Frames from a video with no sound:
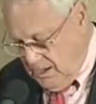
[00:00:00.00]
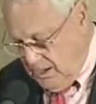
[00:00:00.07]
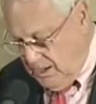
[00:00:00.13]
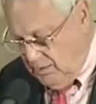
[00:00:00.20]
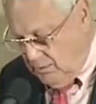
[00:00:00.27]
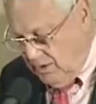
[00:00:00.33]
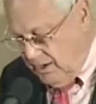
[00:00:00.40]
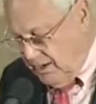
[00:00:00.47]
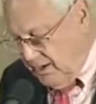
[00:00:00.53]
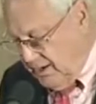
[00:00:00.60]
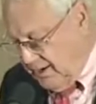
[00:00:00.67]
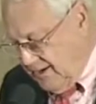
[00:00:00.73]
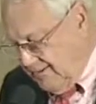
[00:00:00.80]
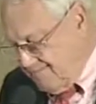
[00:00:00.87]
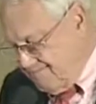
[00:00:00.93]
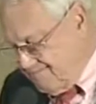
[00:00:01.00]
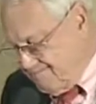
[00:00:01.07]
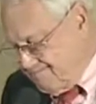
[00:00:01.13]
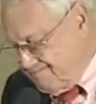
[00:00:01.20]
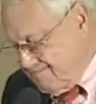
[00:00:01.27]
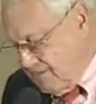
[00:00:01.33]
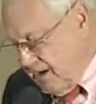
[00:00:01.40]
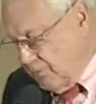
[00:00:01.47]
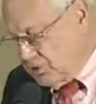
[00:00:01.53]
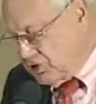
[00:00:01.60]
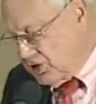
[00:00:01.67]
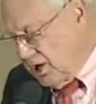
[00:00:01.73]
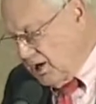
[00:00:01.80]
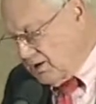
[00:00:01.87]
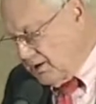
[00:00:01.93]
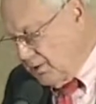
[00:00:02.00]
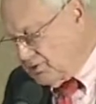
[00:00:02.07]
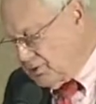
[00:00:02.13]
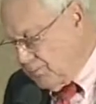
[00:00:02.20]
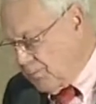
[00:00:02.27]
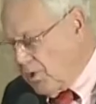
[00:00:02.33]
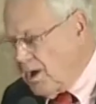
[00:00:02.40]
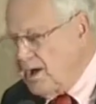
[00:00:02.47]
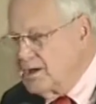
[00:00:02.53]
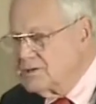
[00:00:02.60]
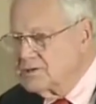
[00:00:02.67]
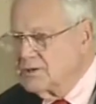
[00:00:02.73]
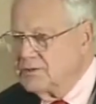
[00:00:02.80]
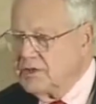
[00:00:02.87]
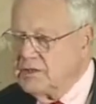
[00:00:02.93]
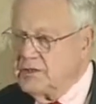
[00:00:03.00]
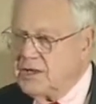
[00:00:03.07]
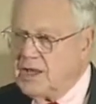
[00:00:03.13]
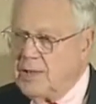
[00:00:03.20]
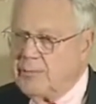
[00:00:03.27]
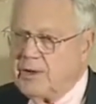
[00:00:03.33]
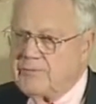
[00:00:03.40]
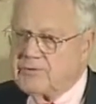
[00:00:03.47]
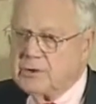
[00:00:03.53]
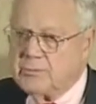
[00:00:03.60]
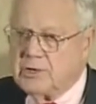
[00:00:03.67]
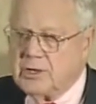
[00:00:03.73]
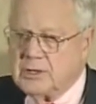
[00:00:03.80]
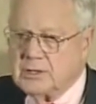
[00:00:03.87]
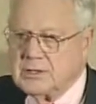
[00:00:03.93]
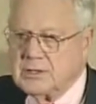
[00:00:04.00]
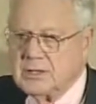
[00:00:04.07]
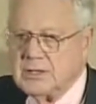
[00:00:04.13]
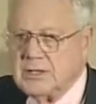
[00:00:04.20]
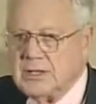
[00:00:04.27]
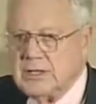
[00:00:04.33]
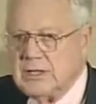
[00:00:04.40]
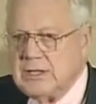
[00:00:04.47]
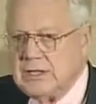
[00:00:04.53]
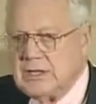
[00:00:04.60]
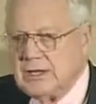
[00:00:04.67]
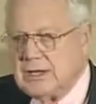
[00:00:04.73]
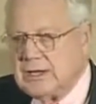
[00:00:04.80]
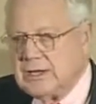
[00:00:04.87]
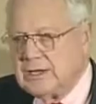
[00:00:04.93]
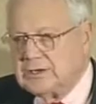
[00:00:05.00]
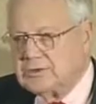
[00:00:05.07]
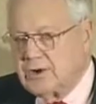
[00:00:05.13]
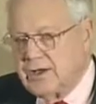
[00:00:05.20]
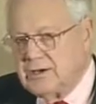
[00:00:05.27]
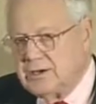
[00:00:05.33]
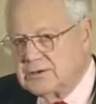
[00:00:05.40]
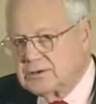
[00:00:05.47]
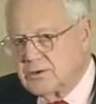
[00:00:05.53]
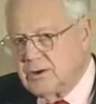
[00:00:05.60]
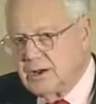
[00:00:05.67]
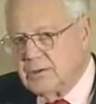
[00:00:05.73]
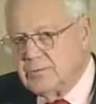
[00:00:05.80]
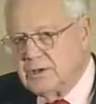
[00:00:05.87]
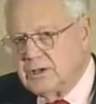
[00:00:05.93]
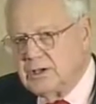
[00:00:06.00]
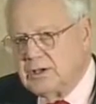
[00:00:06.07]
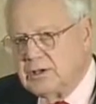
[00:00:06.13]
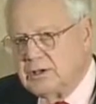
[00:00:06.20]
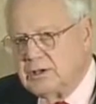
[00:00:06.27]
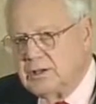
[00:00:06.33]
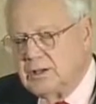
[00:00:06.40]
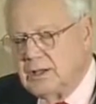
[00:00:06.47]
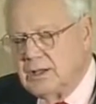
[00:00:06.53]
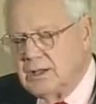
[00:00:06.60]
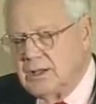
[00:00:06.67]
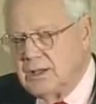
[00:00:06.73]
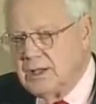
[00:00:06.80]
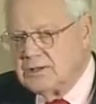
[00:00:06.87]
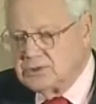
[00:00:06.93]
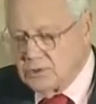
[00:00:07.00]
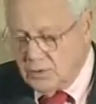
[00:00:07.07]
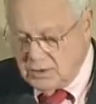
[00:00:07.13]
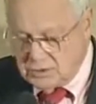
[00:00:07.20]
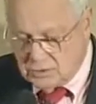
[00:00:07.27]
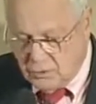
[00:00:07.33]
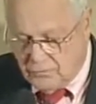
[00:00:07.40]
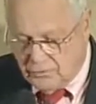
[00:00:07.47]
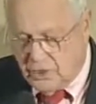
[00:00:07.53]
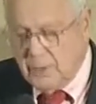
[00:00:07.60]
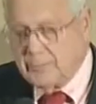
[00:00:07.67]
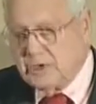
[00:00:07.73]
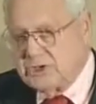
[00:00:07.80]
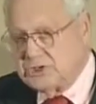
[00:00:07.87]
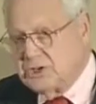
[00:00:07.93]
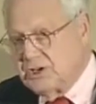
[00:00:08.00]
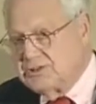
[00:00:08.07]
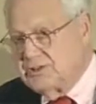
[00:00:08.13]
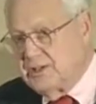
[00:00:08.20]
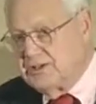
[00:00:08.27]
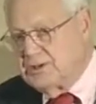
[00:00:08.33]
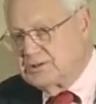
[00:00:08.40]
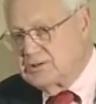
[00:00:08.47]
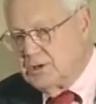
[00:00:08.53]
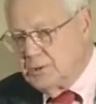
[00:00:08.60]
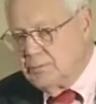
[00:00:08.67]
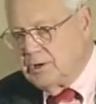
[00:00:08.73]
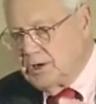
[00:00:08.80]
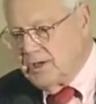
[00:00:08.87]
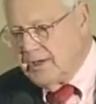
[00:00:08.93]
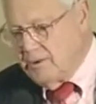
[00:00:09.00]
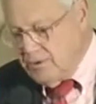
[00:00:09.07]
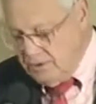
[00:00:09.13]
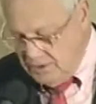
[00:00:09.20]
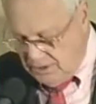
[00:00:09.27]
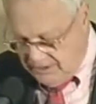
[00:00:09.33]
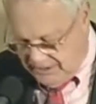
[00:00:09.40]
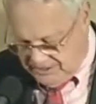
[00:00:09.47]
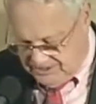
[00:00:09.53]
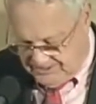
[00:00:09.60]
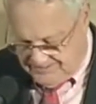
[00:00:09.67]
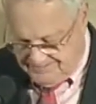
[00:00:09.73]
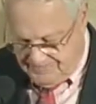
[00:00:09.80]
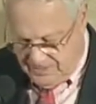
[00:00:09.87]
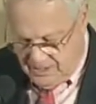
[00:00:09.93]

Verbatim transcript: Anyway, um, I was shocked, I was surprised, and then they came after me, uh, tried to discredit me, and so on and so forth. I'm going to discuss that just a little bit later in the lecture.